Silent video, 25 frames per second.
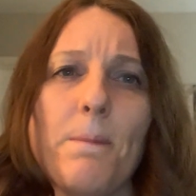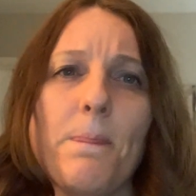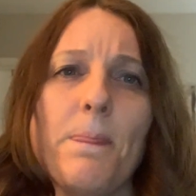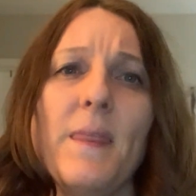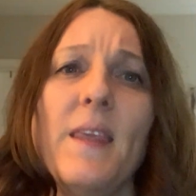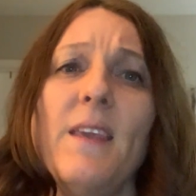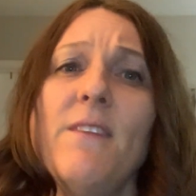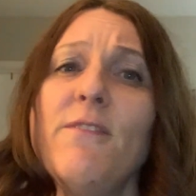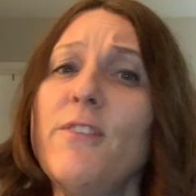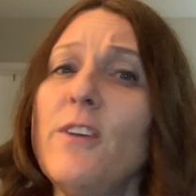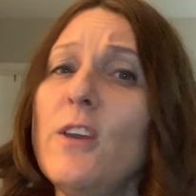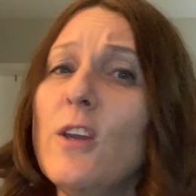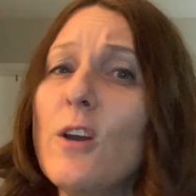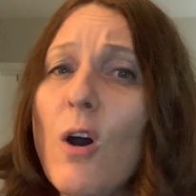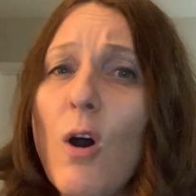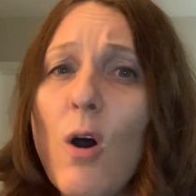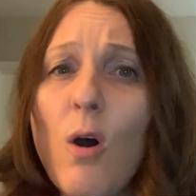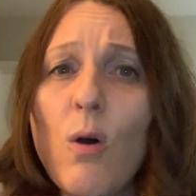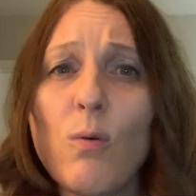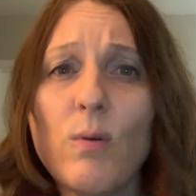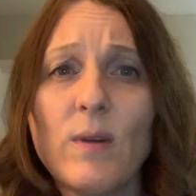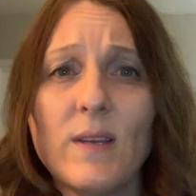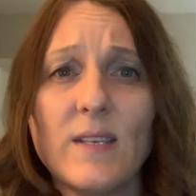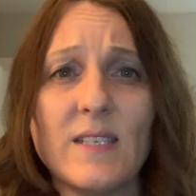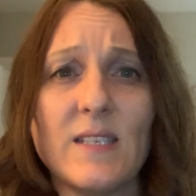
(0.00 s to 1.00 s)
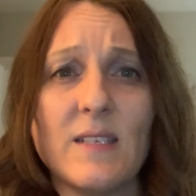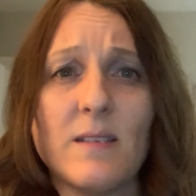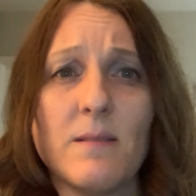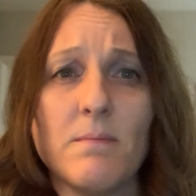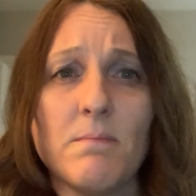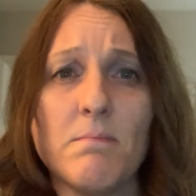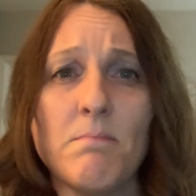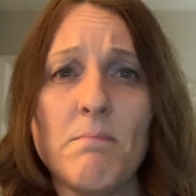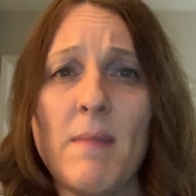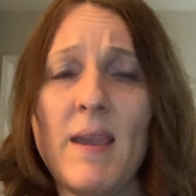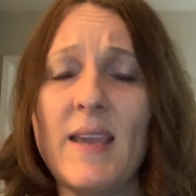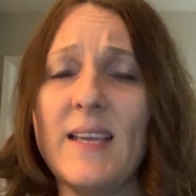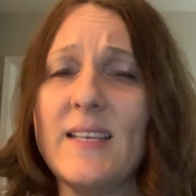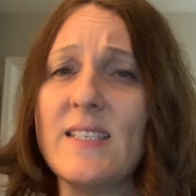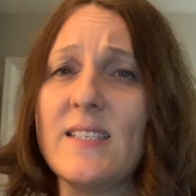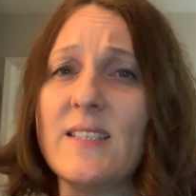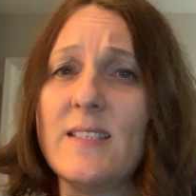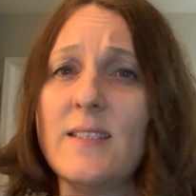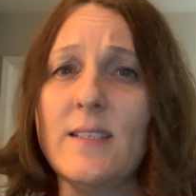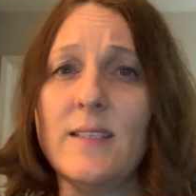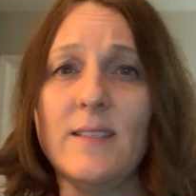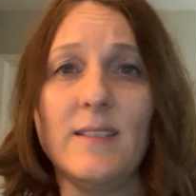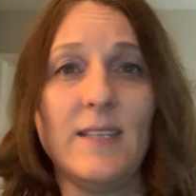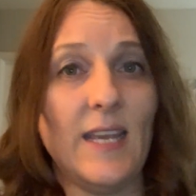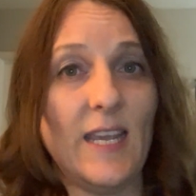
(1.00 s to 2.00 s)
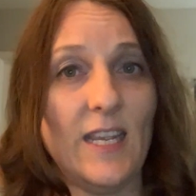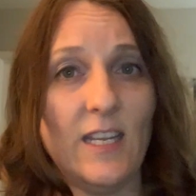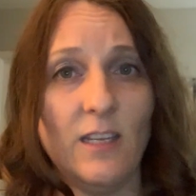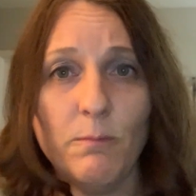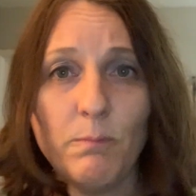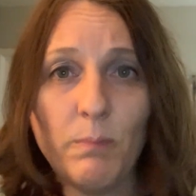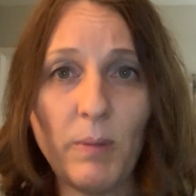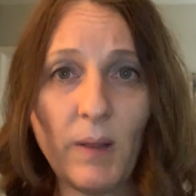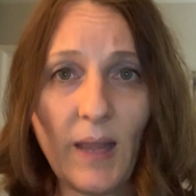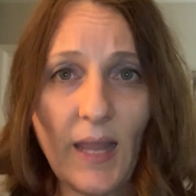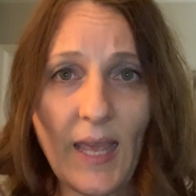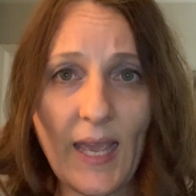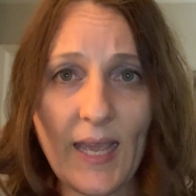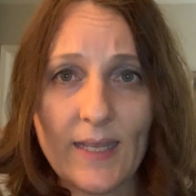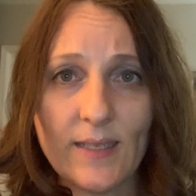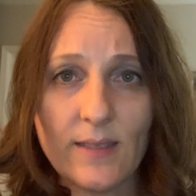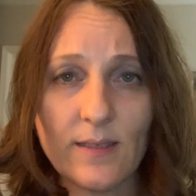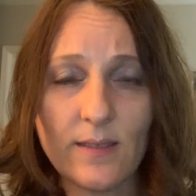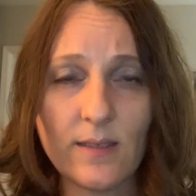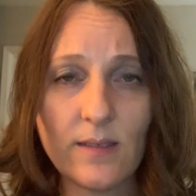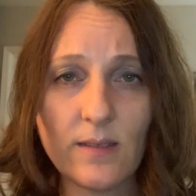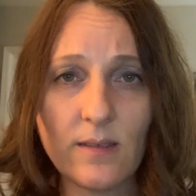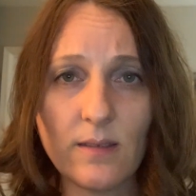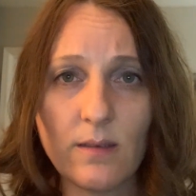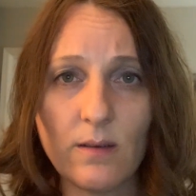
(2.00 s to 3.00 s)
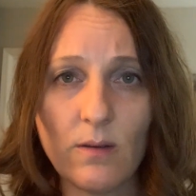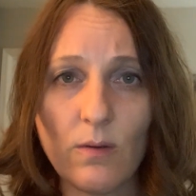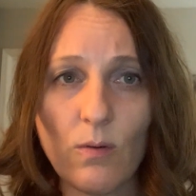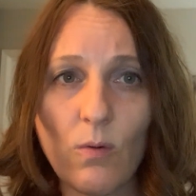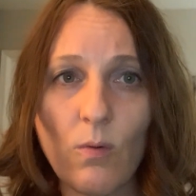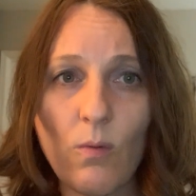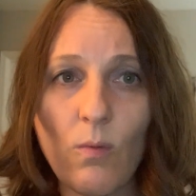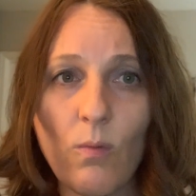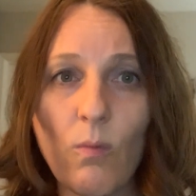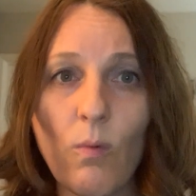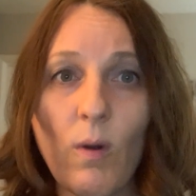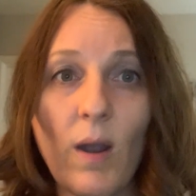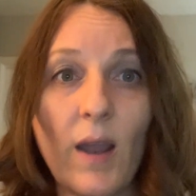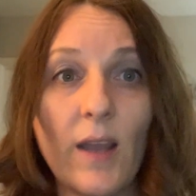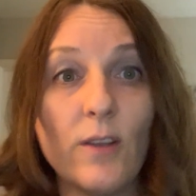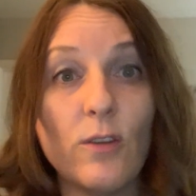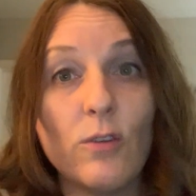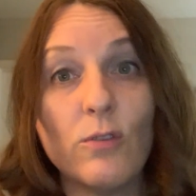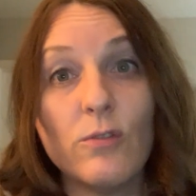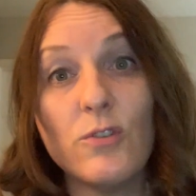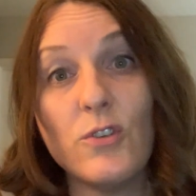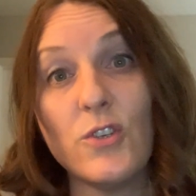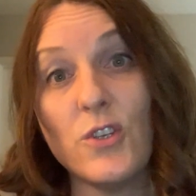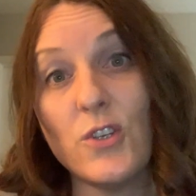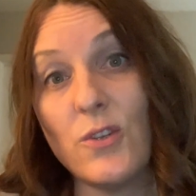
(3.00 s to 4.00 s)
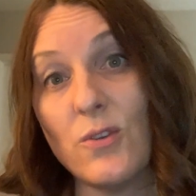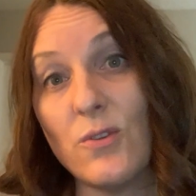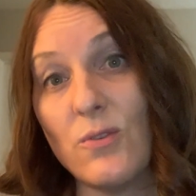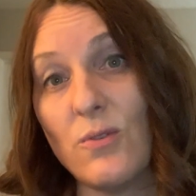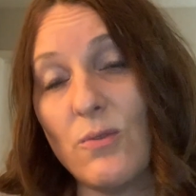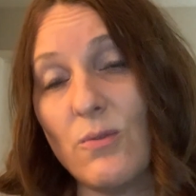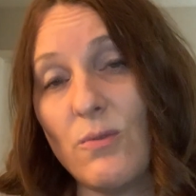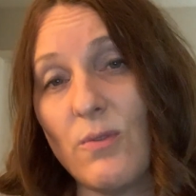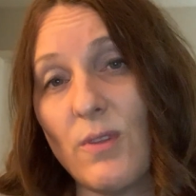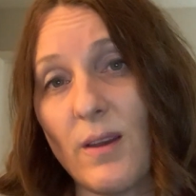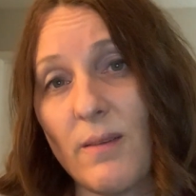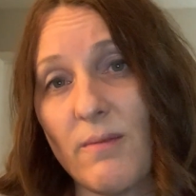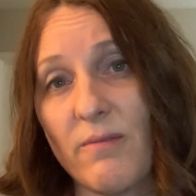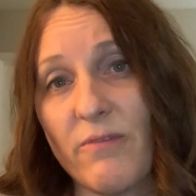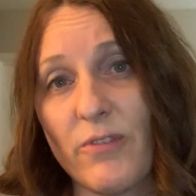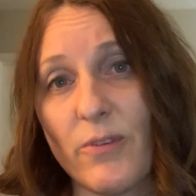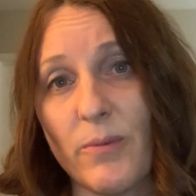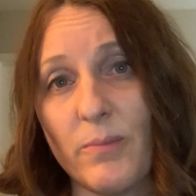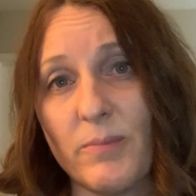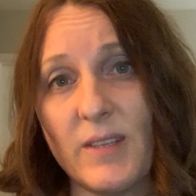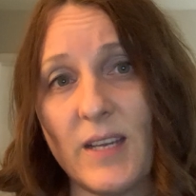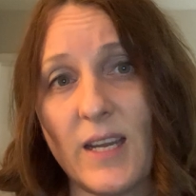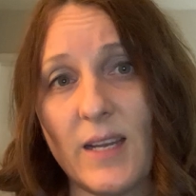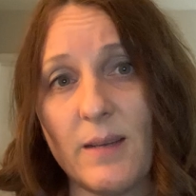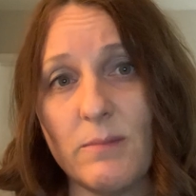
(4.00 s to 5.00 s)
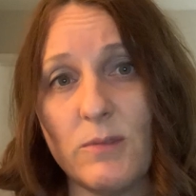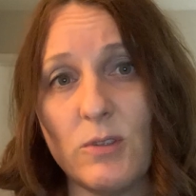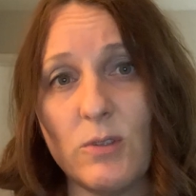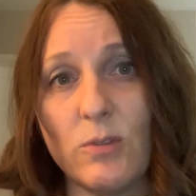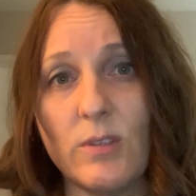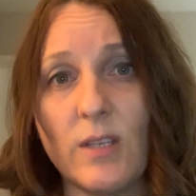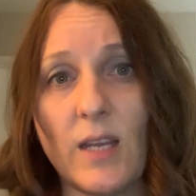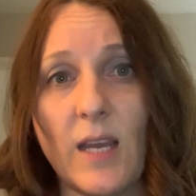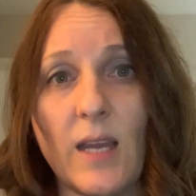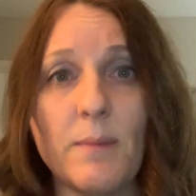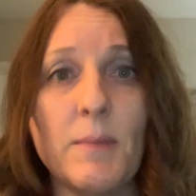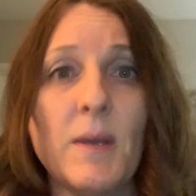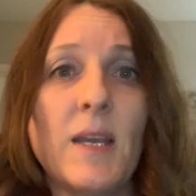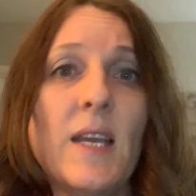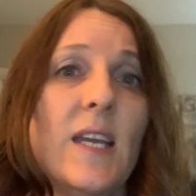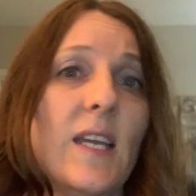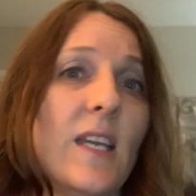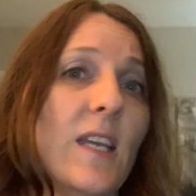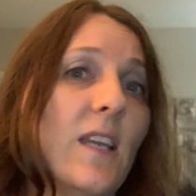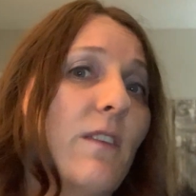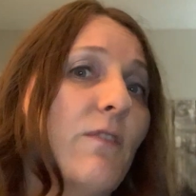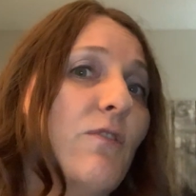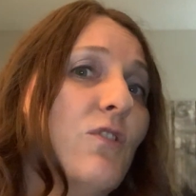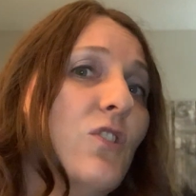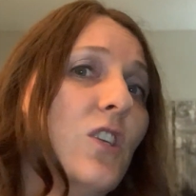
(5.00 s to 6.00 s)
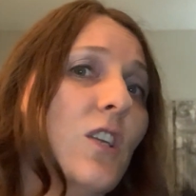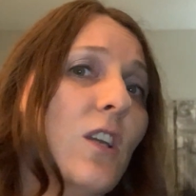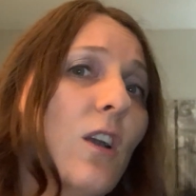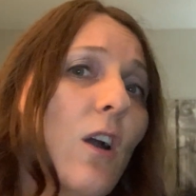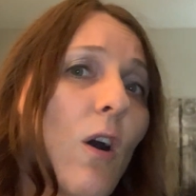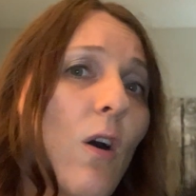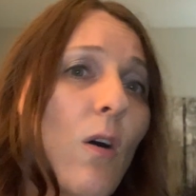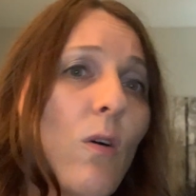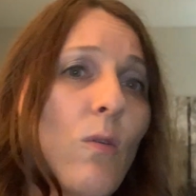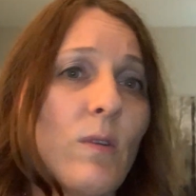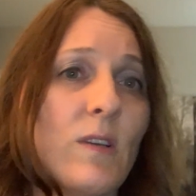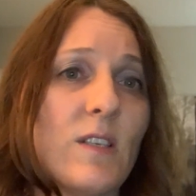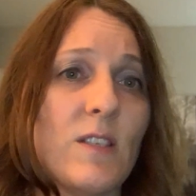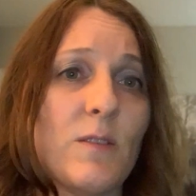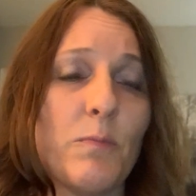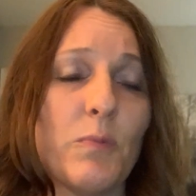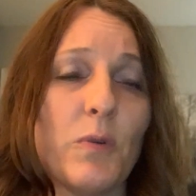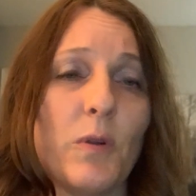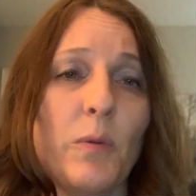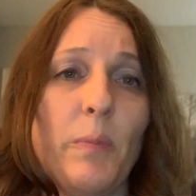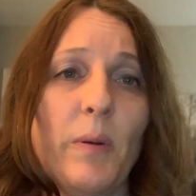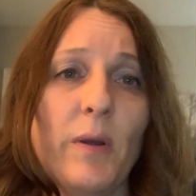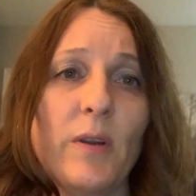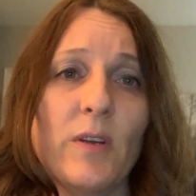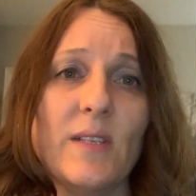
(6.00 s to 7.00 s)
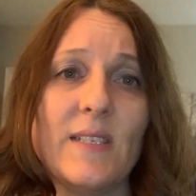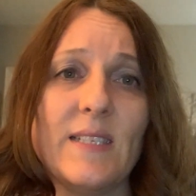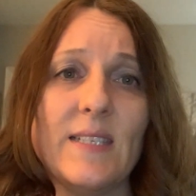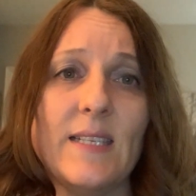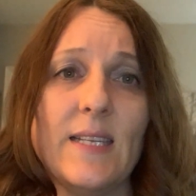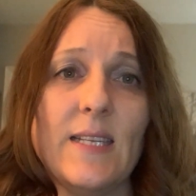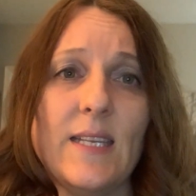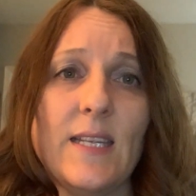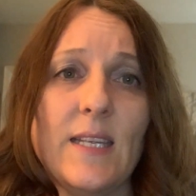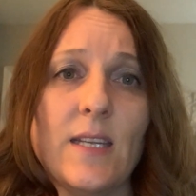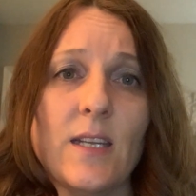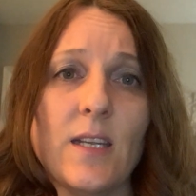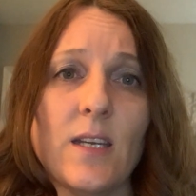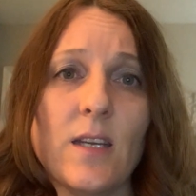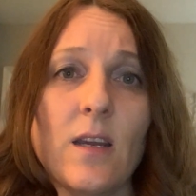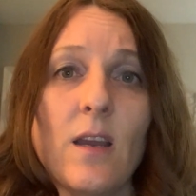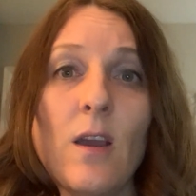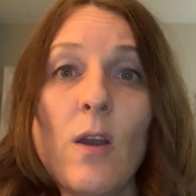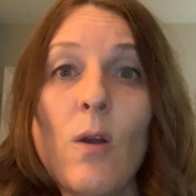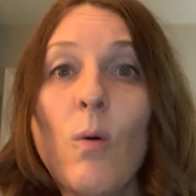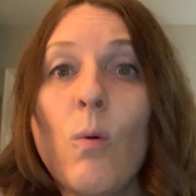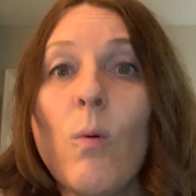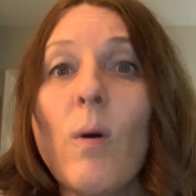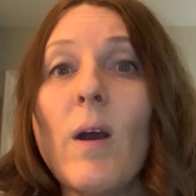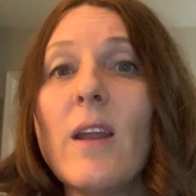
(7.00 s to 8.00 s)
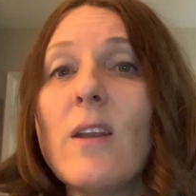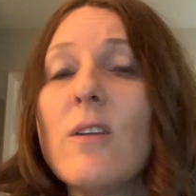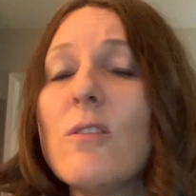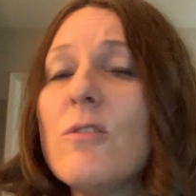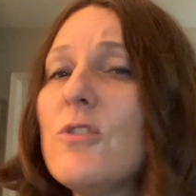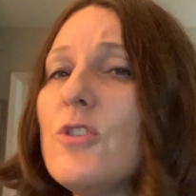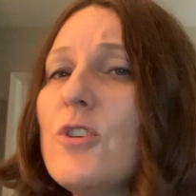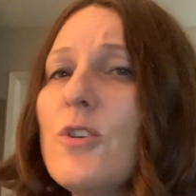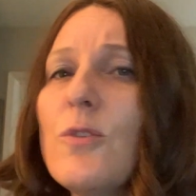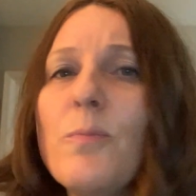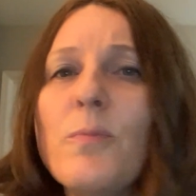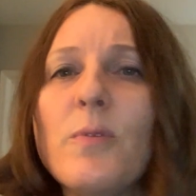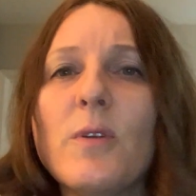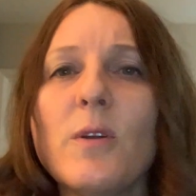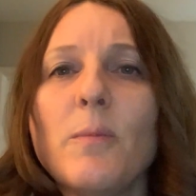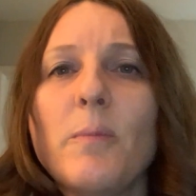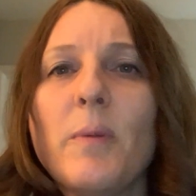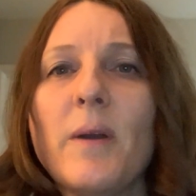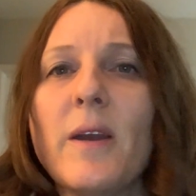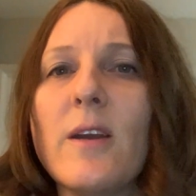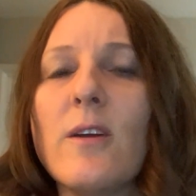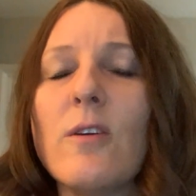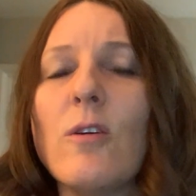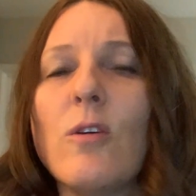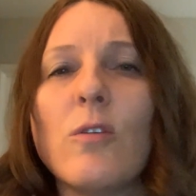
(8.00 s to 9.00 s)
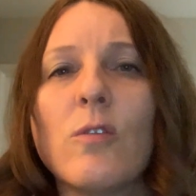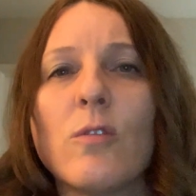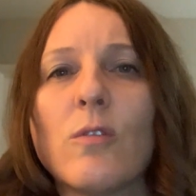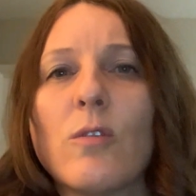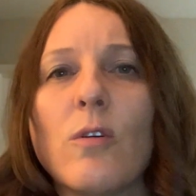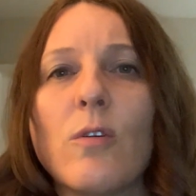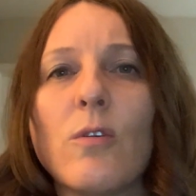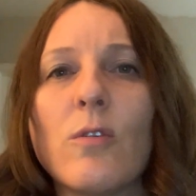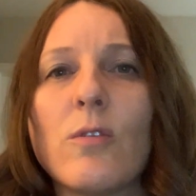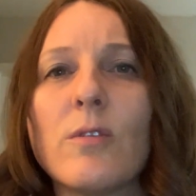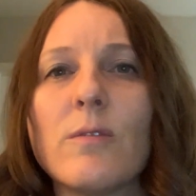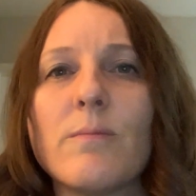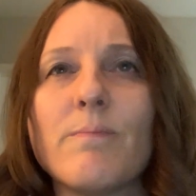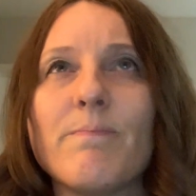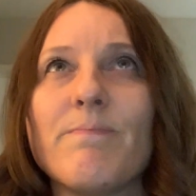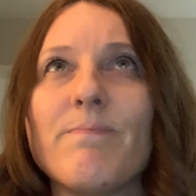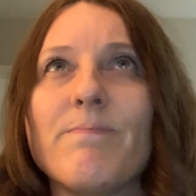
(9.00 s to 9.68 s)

If he always makes the date plans, why don't you do them from time to time? If she always prepares the dinner, why don't you prepare or